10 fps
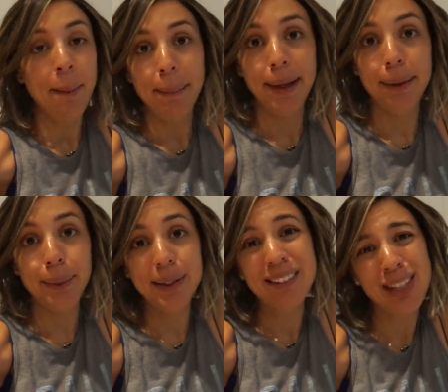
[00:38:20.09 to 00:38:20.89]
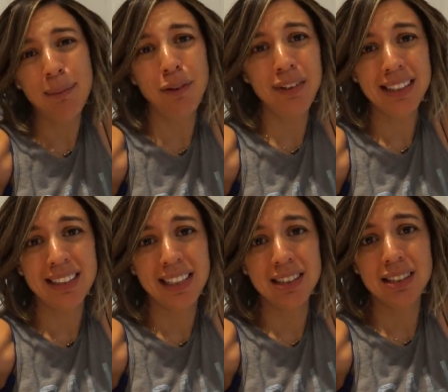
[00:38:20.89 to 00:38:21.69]
But we don't have time to
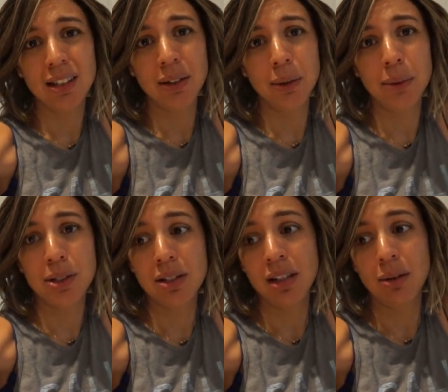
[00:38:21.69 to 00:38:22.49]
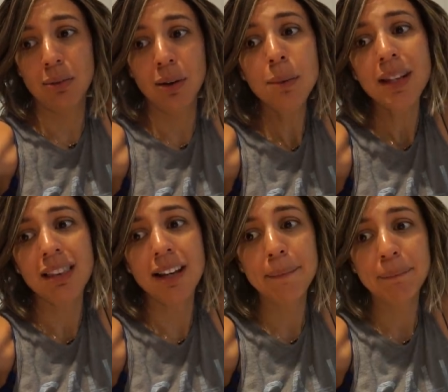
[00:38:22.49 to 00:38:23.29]
fix it, so we're just gonna roll
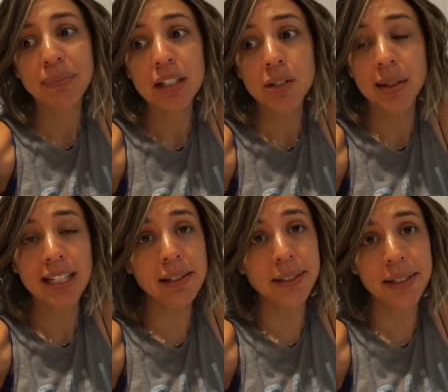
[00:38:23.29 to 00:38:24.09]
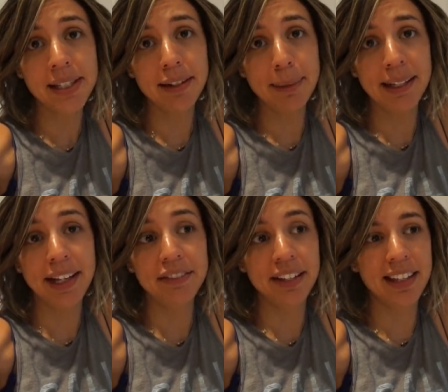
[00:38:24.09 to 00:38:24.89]
with it. So that's the current state of my
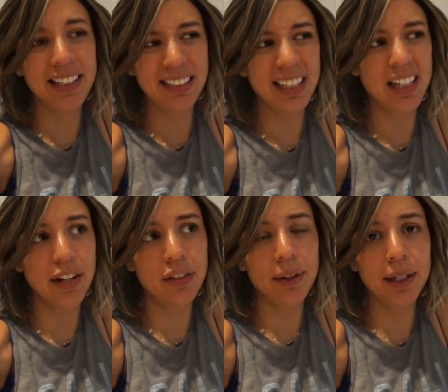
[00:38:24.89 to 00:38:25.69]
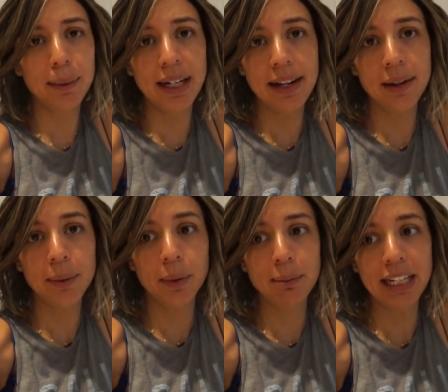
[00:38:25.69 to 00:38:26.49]
life. I think it's like 9.30 right
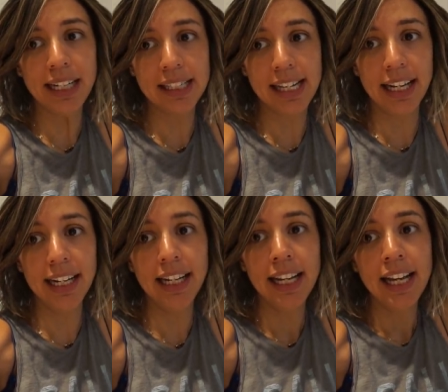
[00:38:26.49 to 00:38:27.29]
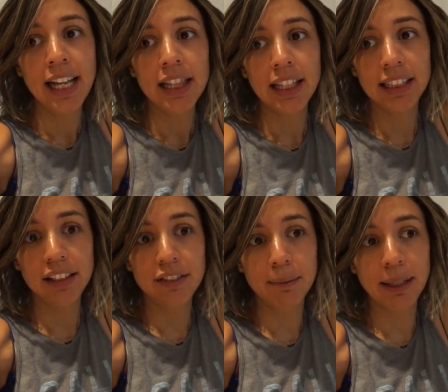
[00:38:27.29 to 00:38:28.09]
now. We're meeting at 10.
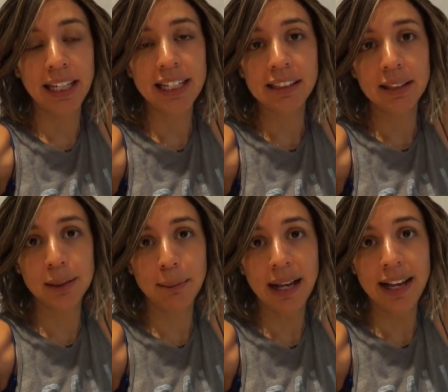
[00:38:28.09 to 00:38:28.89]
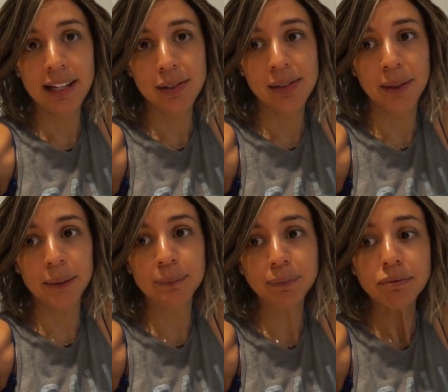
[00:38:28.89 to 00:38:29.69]
Luckily for me, it's close by.
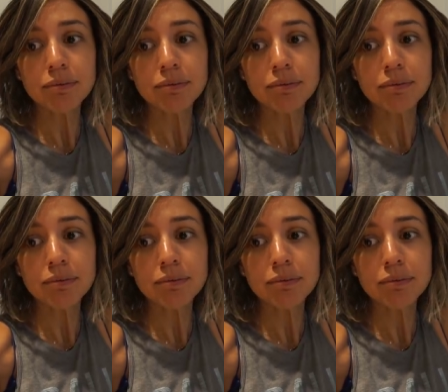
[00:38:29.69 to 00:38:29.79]
So